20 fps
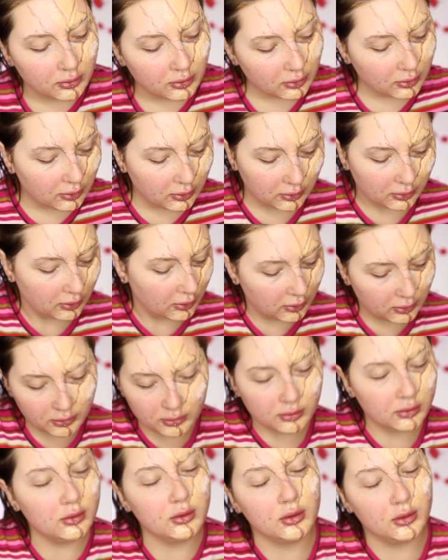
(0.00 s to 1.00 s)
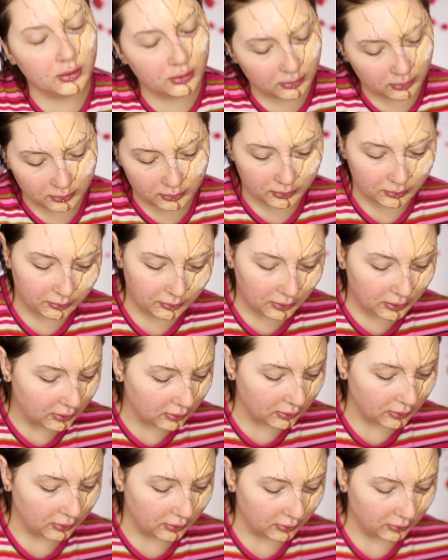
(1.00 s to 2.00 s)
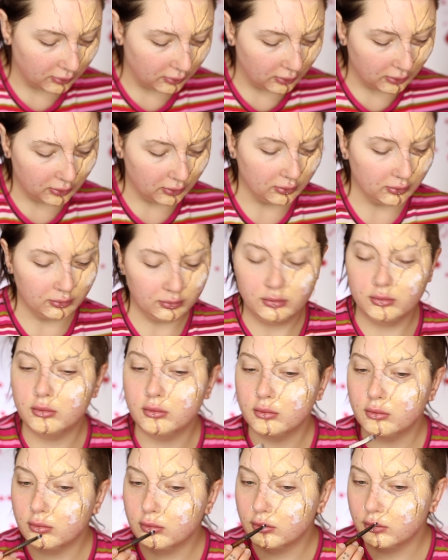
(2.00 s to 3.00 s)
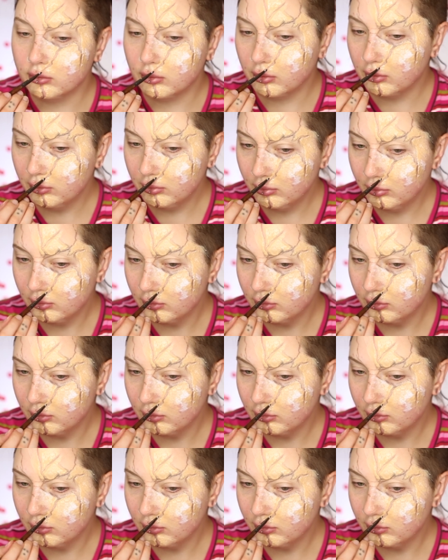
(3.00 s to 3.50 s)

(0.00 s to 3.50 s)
Now turn it back around.